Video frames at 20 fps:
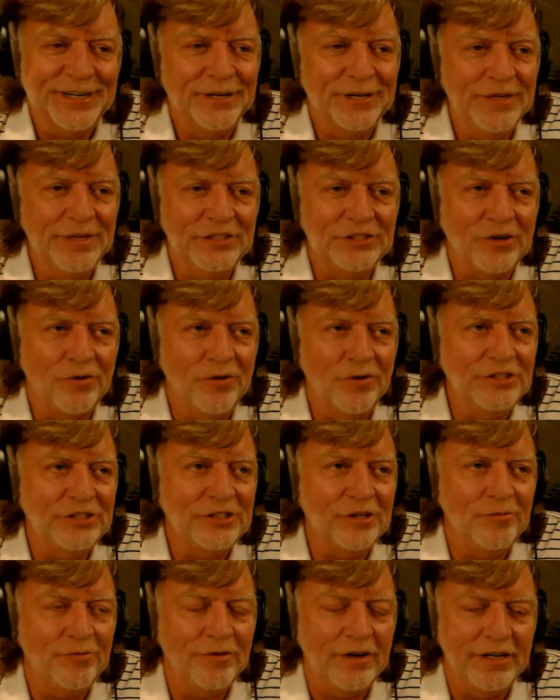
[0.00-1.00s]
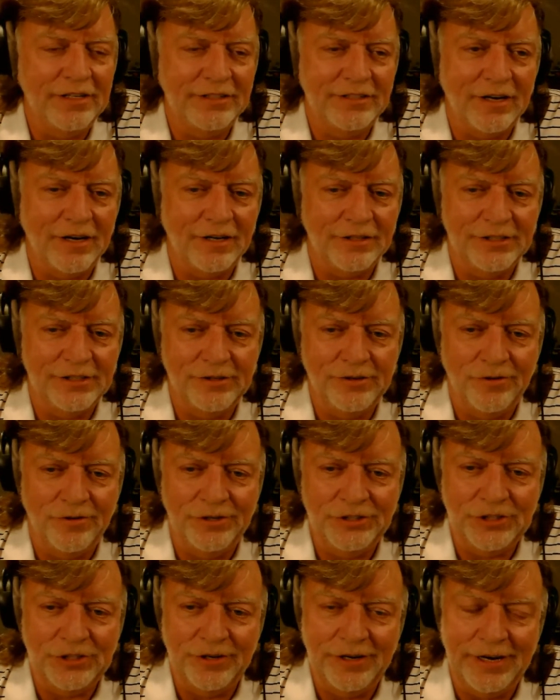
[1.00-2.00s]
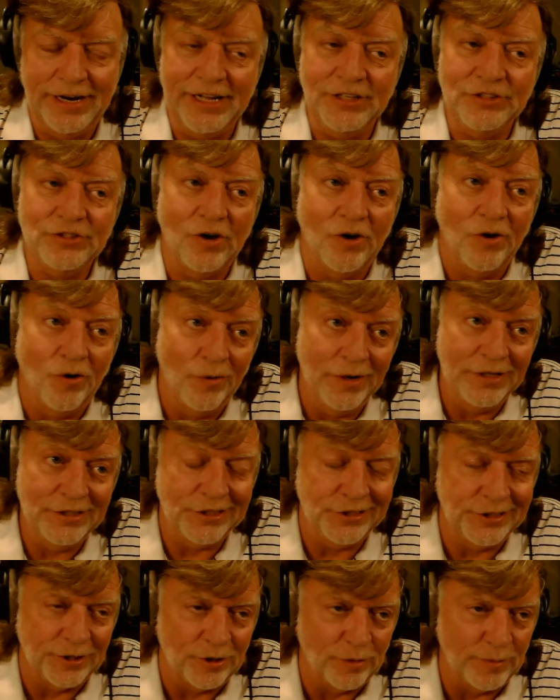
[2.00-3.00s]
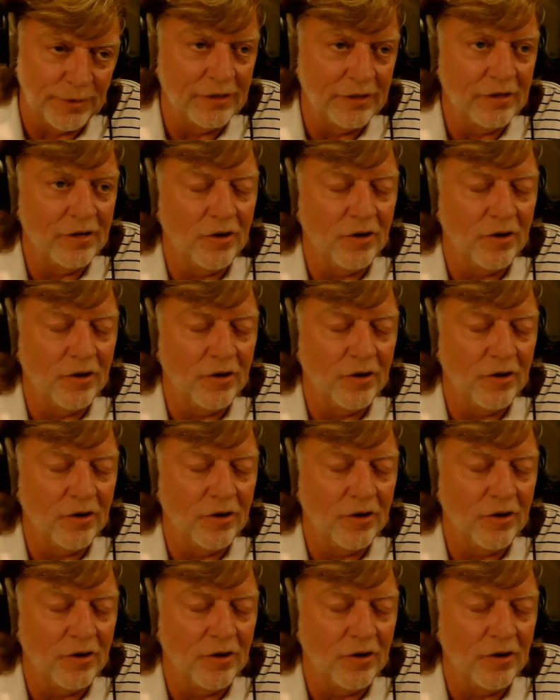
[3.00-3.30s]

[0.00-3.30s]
He's always so fun to talk to, and he's always a gentleman.